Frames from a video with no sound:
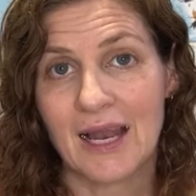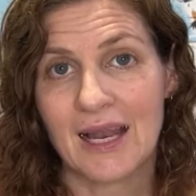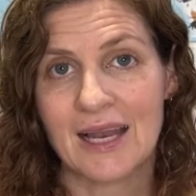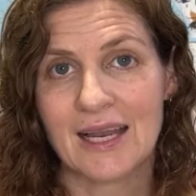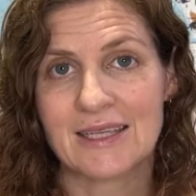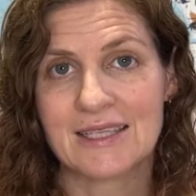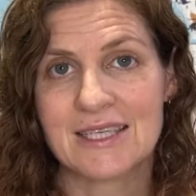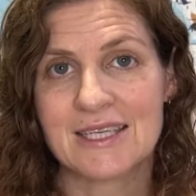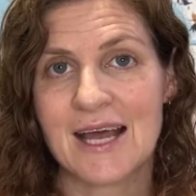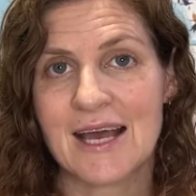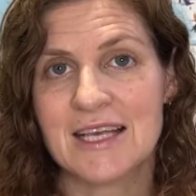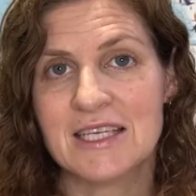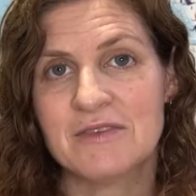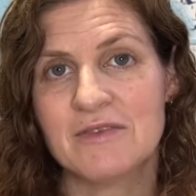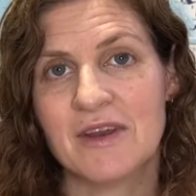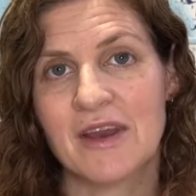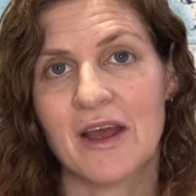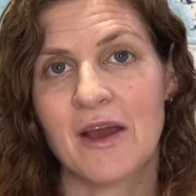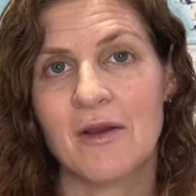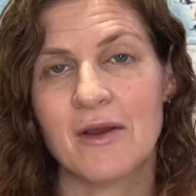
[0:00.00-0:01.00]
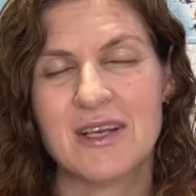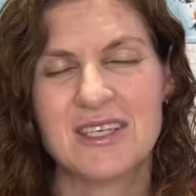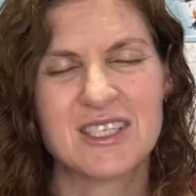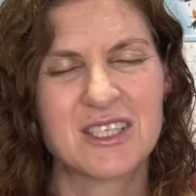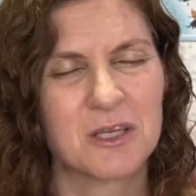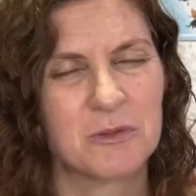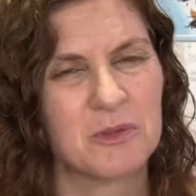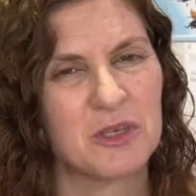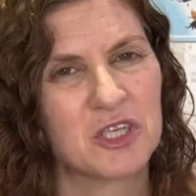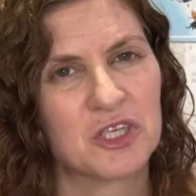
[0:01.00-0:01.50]
today's video is
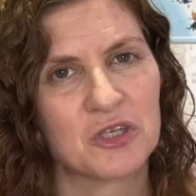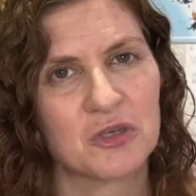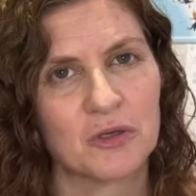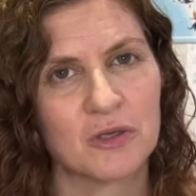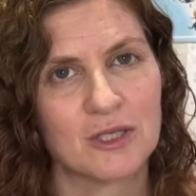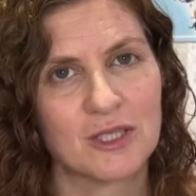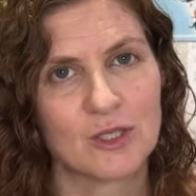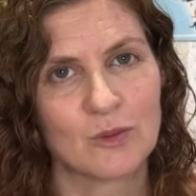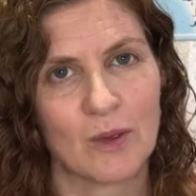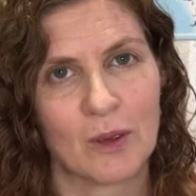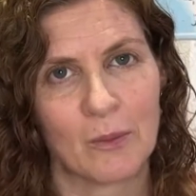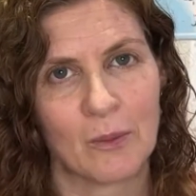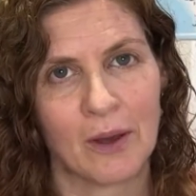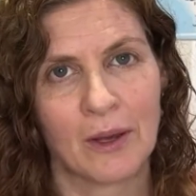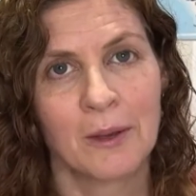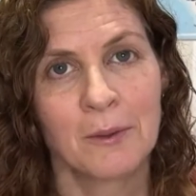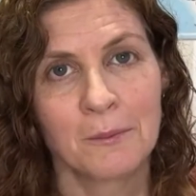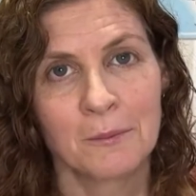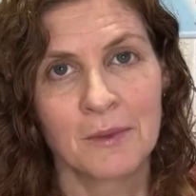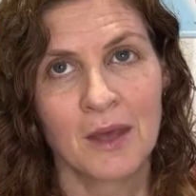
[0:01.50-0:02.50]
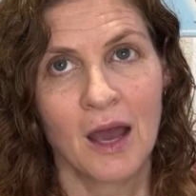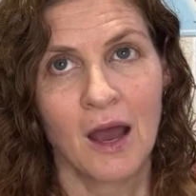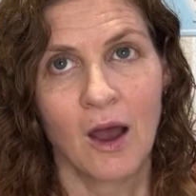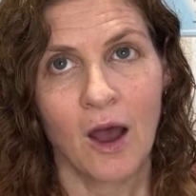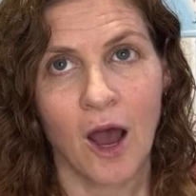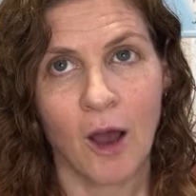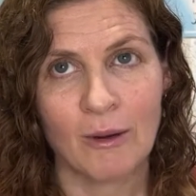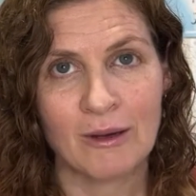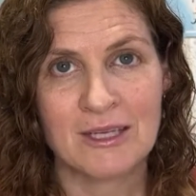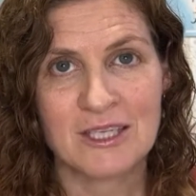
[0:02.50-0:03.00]
going to be a short and sweet one.
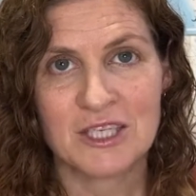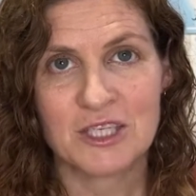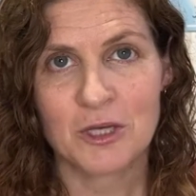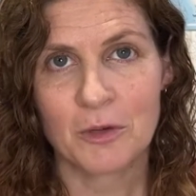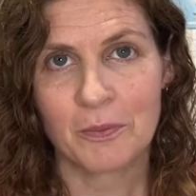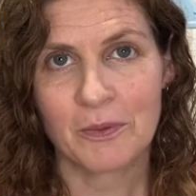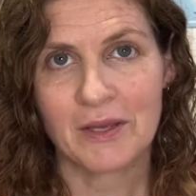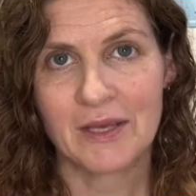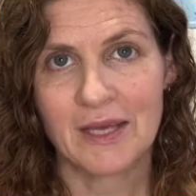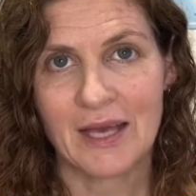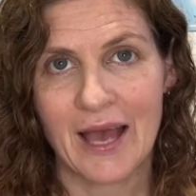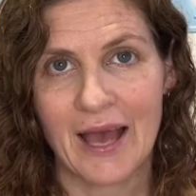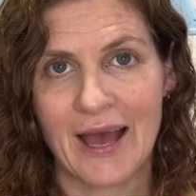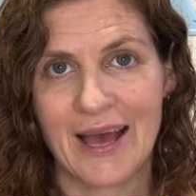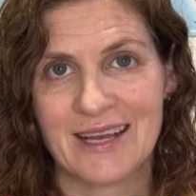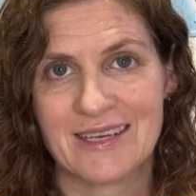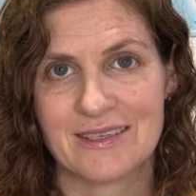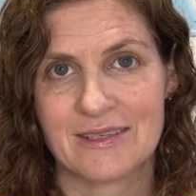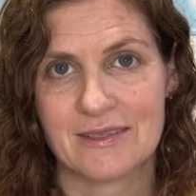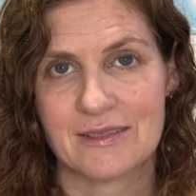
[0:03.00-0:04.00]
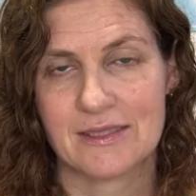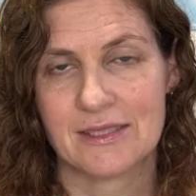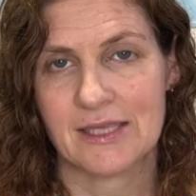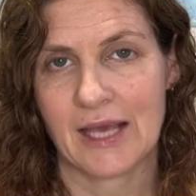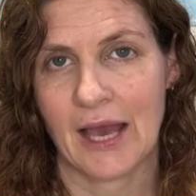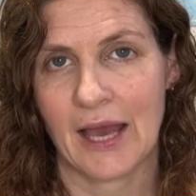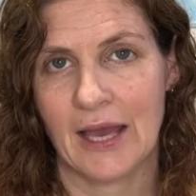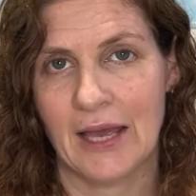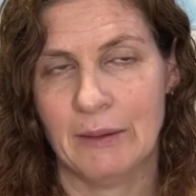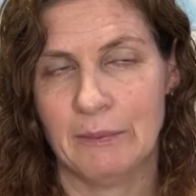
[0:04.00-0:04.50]
I went shopping at
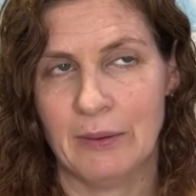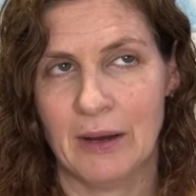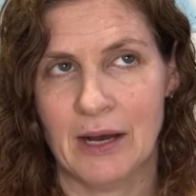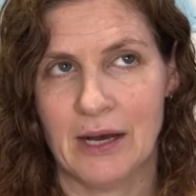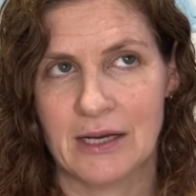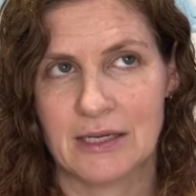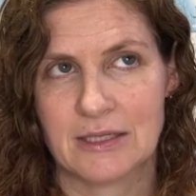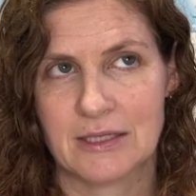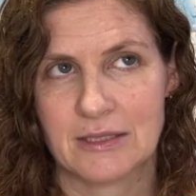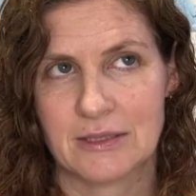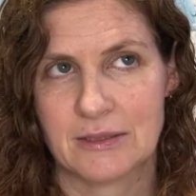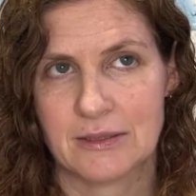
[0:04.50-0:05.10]
Kmart.